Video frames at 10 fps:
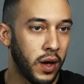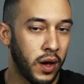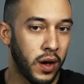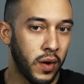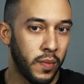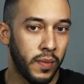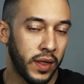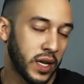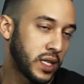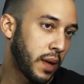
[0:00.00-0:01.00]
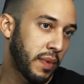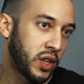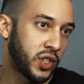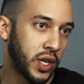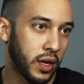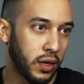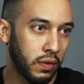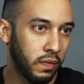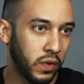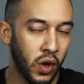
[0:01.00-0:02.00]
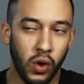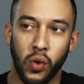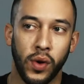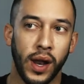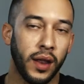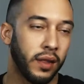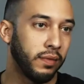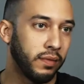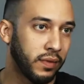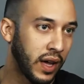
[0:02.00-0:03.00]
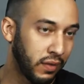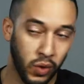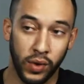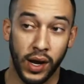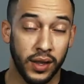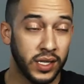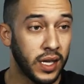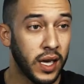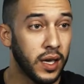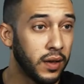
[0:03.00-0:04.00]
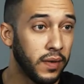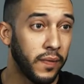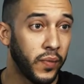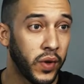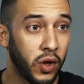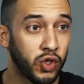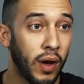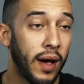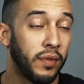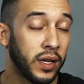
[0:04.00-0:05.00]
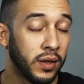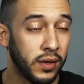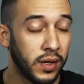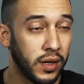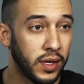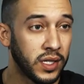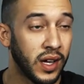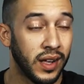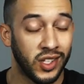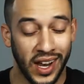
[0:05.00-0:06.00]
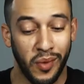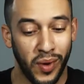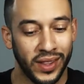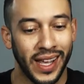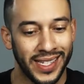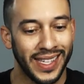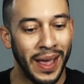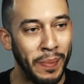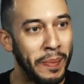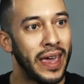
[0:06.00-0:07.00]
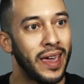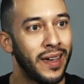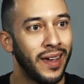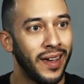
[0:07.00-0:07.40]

um, and that same energy, you know, going out of going out of the state, you know, traveling, and try, try to bring that same me,